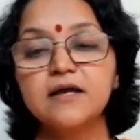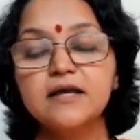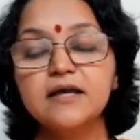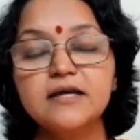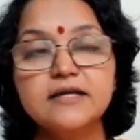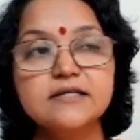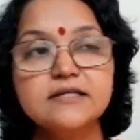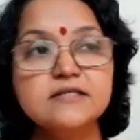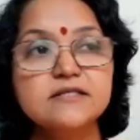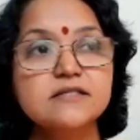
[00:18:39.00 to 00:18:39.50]

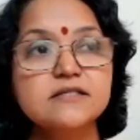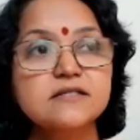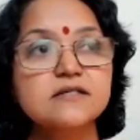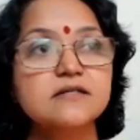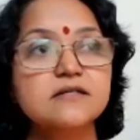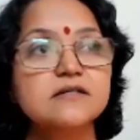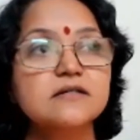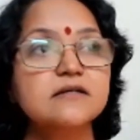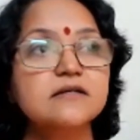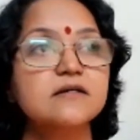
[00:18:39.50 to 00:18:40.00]
is
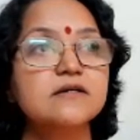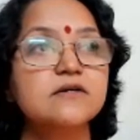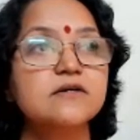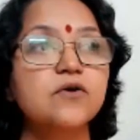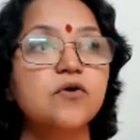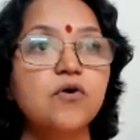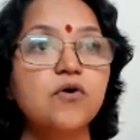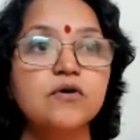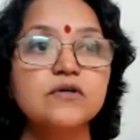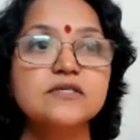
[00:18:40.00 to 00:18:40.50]

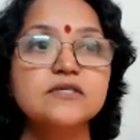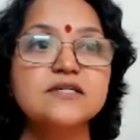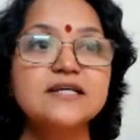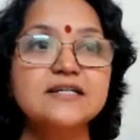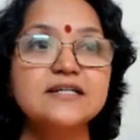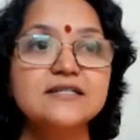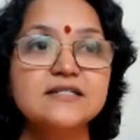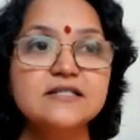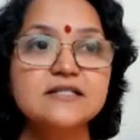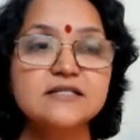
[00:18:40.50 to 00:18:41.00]

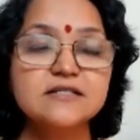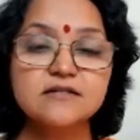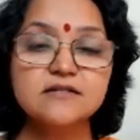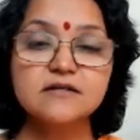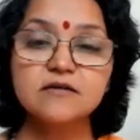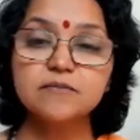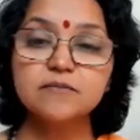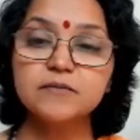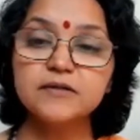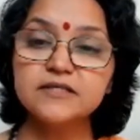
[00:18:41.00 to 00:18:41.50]
causing
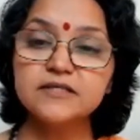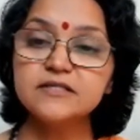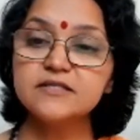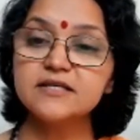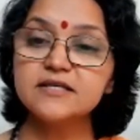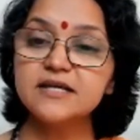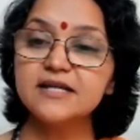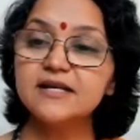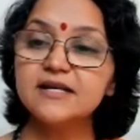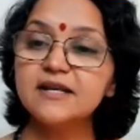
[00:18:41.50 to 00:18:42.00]

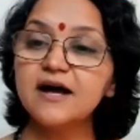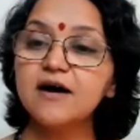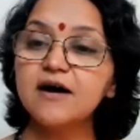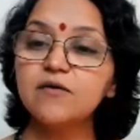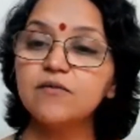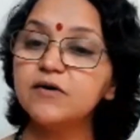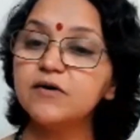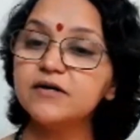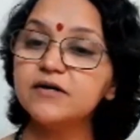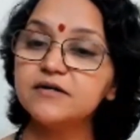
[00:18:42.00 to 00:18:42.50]
disturbance in
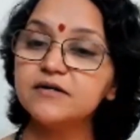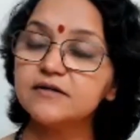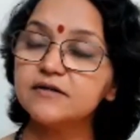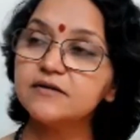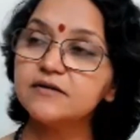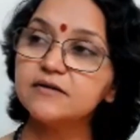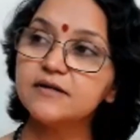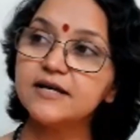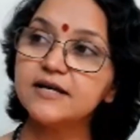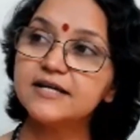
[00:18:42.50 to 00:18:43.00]
our
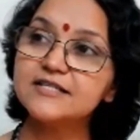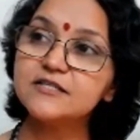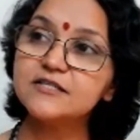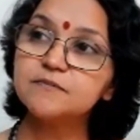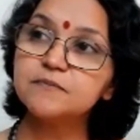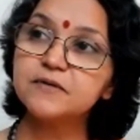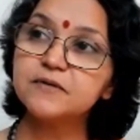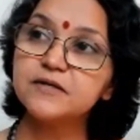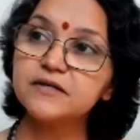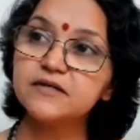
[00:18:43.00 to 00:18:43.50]

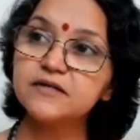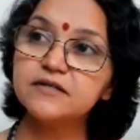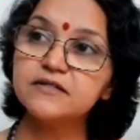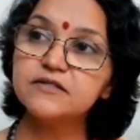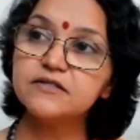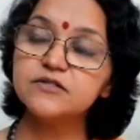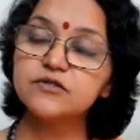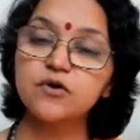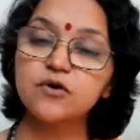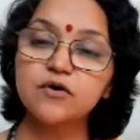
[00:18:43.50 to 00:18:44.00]

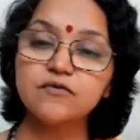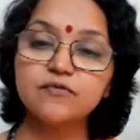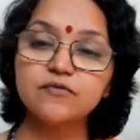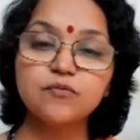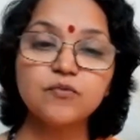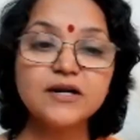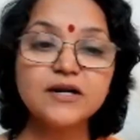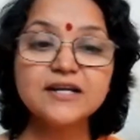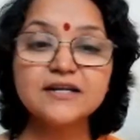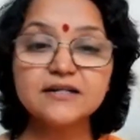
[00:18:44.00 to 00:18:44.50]
experience of
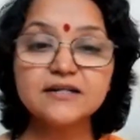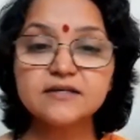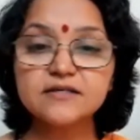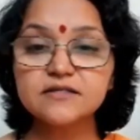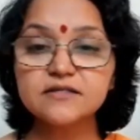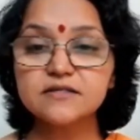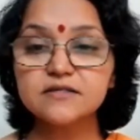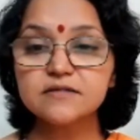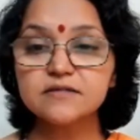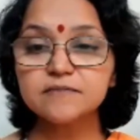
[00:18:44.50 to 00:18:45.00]

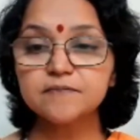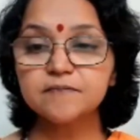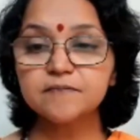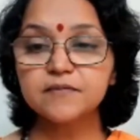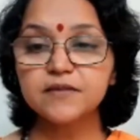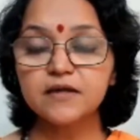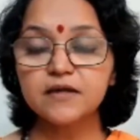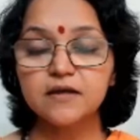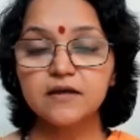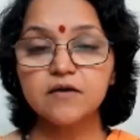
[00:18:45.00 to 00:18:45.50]
oneness
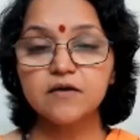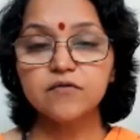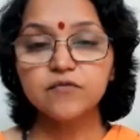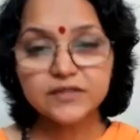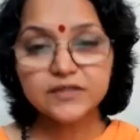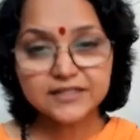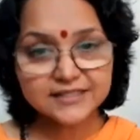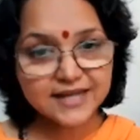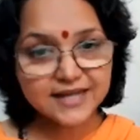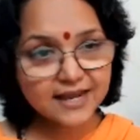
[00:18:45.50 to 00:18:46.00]

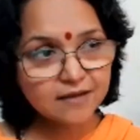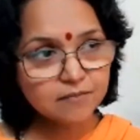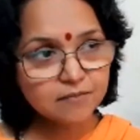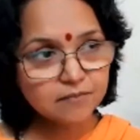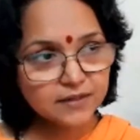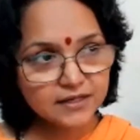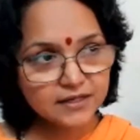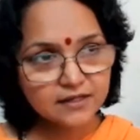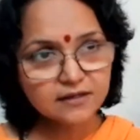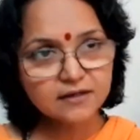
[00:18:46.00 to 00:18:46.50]
for the time
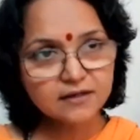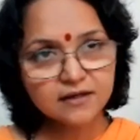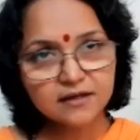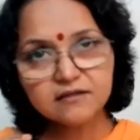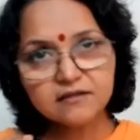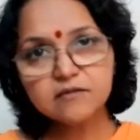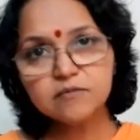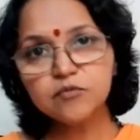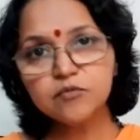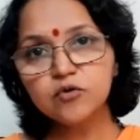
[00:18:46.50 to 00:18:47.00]
being
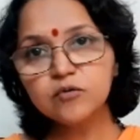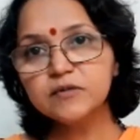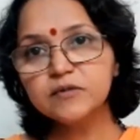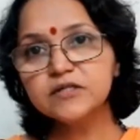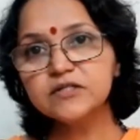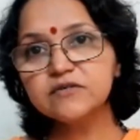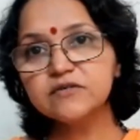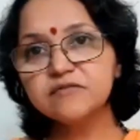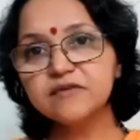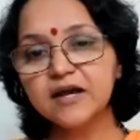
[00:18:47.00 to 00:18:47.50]
in the
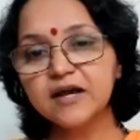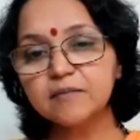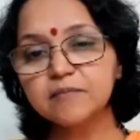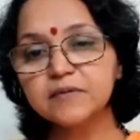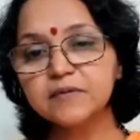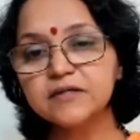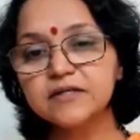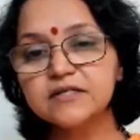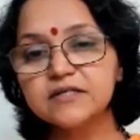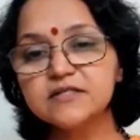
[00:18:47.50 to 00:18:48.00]
moment of
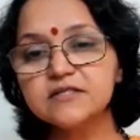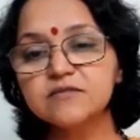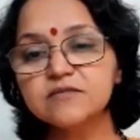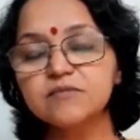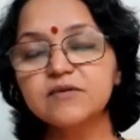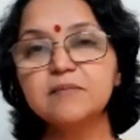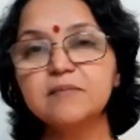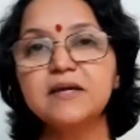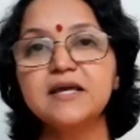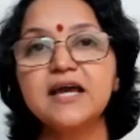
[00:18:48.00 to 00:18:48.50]
happiness
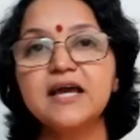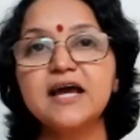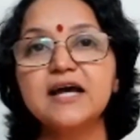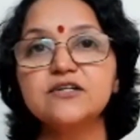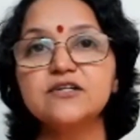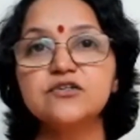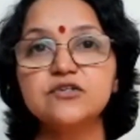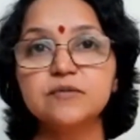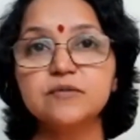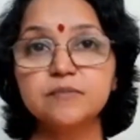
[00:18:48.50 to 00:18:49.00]
we may
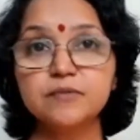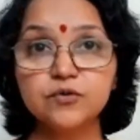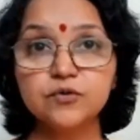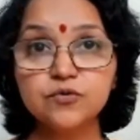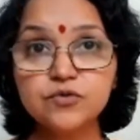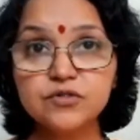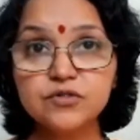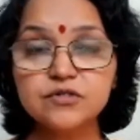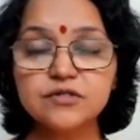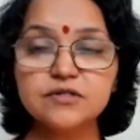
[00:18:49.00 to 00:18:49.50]

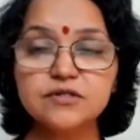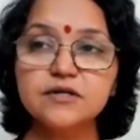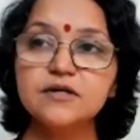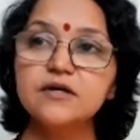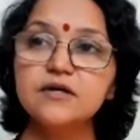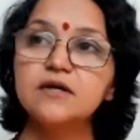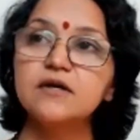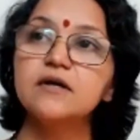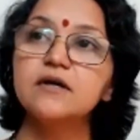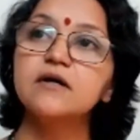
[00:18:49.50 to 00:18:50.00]
attribute
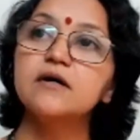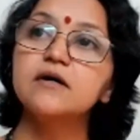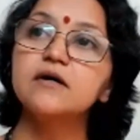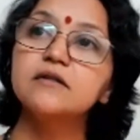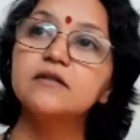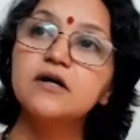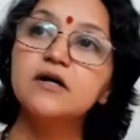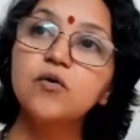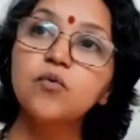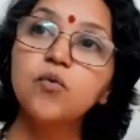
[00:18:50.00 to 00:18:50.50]

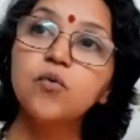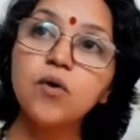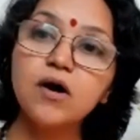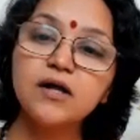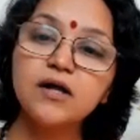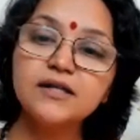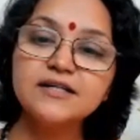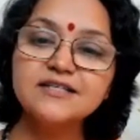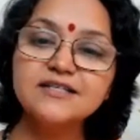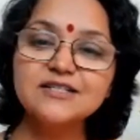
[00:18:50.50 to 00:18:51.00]
the
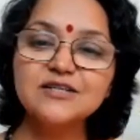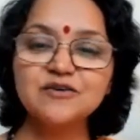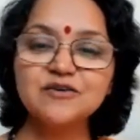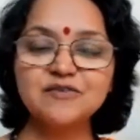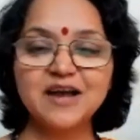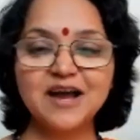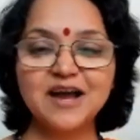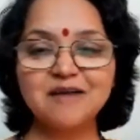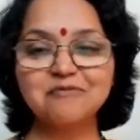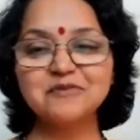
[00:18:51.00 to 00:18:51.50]
quality of
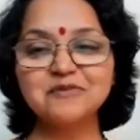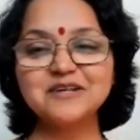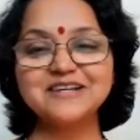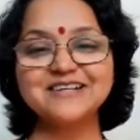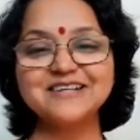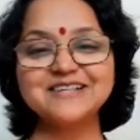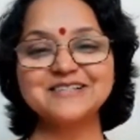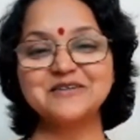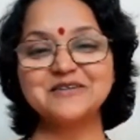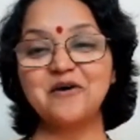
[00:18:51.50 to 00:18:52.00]

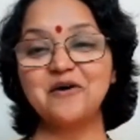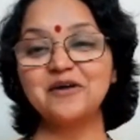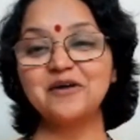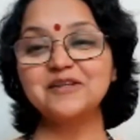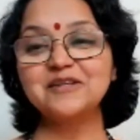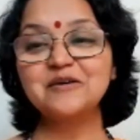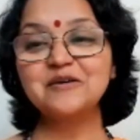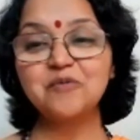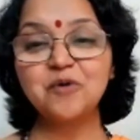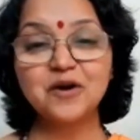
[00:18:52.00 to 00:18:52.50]
happiness
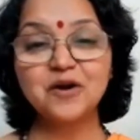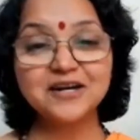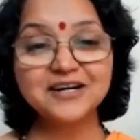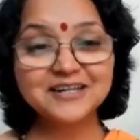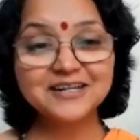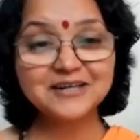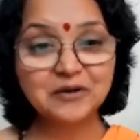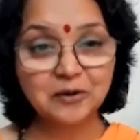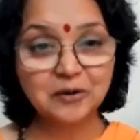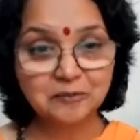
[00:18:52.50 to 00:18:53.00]
or the
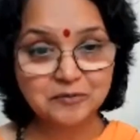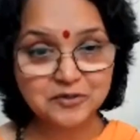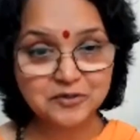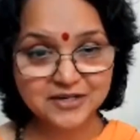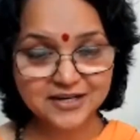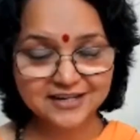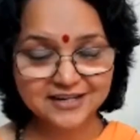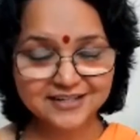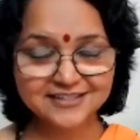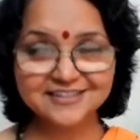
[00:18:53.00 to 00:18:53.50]
wanted
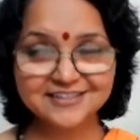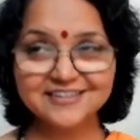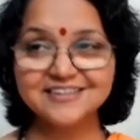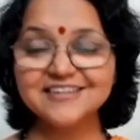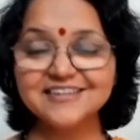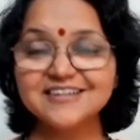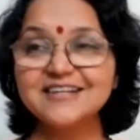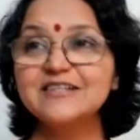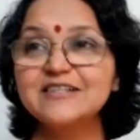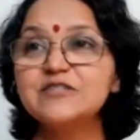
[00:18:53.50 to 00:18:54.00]
object.
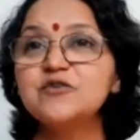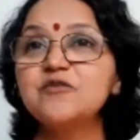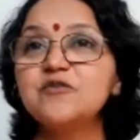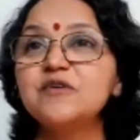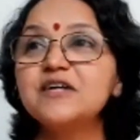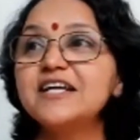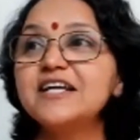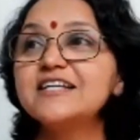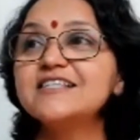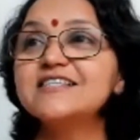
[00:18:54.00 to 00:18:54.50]
So
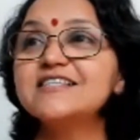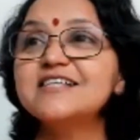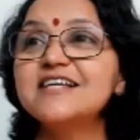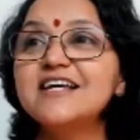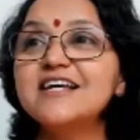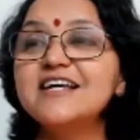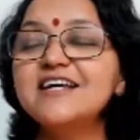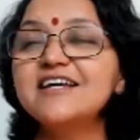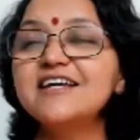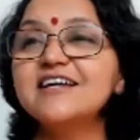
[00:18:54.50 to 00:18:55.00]
when I
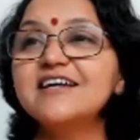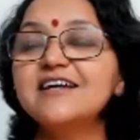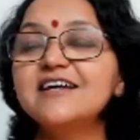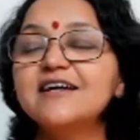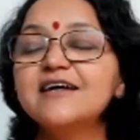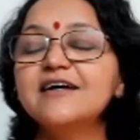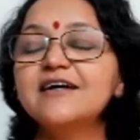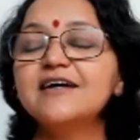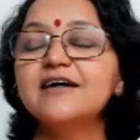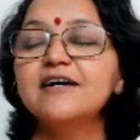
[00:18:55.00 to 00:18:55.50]
say,
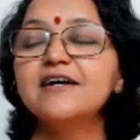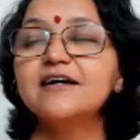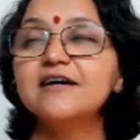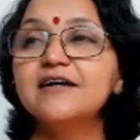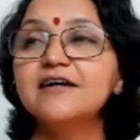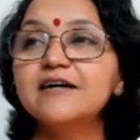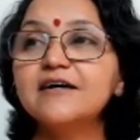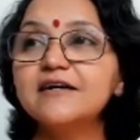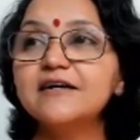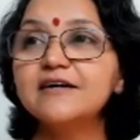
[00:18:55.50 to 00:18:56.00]

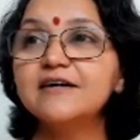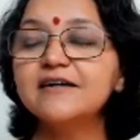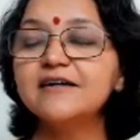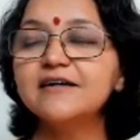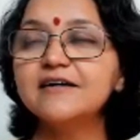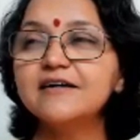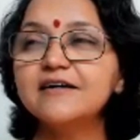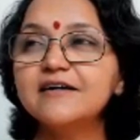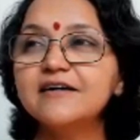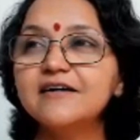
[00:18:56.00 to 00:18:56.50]
uh,
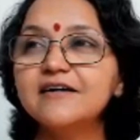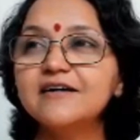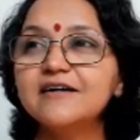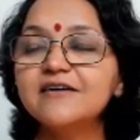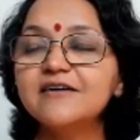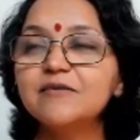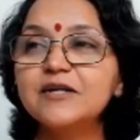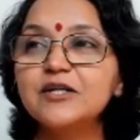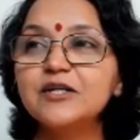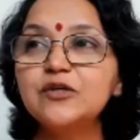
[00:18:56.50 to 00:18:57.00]

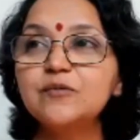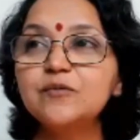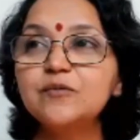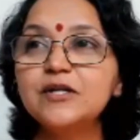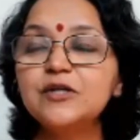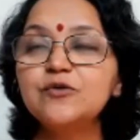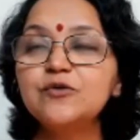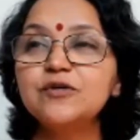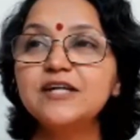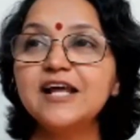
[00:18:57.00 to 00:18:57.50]
when you,
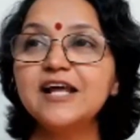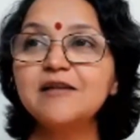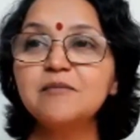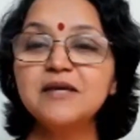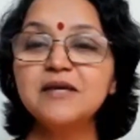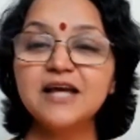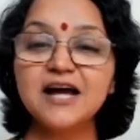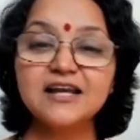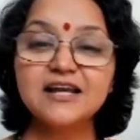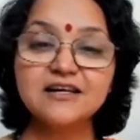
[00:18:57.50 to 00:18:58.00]
when you tell
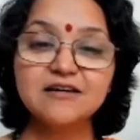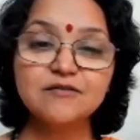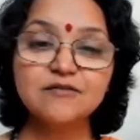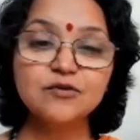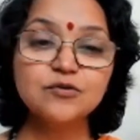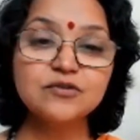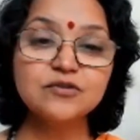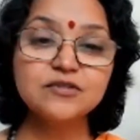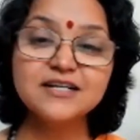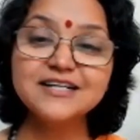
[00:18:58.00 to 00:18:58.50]
me I love
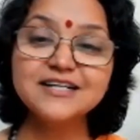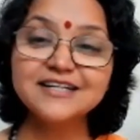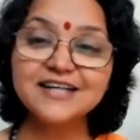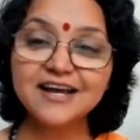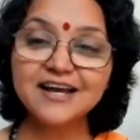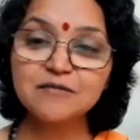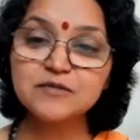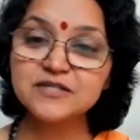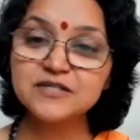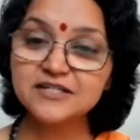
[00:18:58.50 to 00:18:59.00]
you three
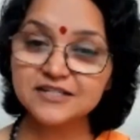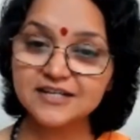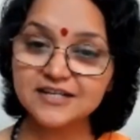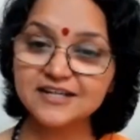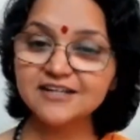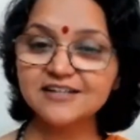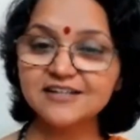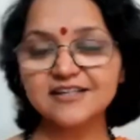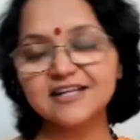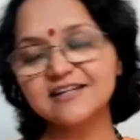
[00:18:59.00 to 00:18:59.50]
times a
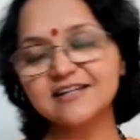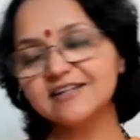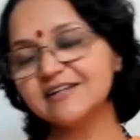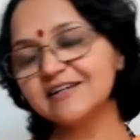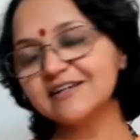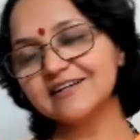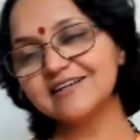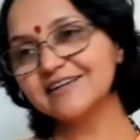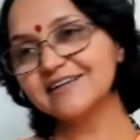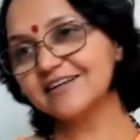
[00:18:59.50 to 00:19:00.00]
day, then
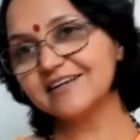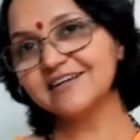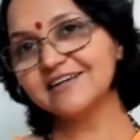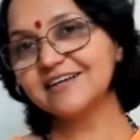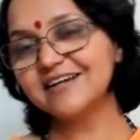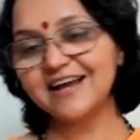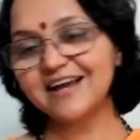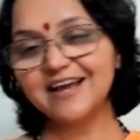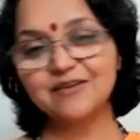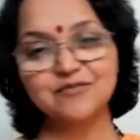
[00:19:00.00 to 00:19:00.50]

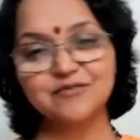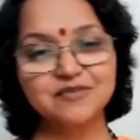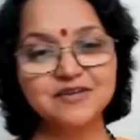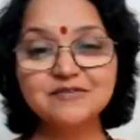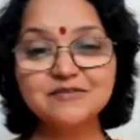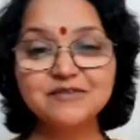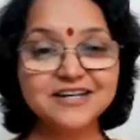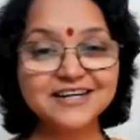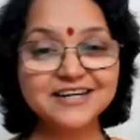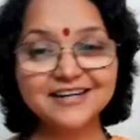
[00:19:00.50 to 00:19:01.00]
yeah, I
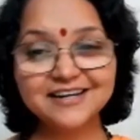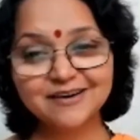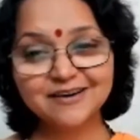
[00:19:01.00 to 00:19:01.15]
feel very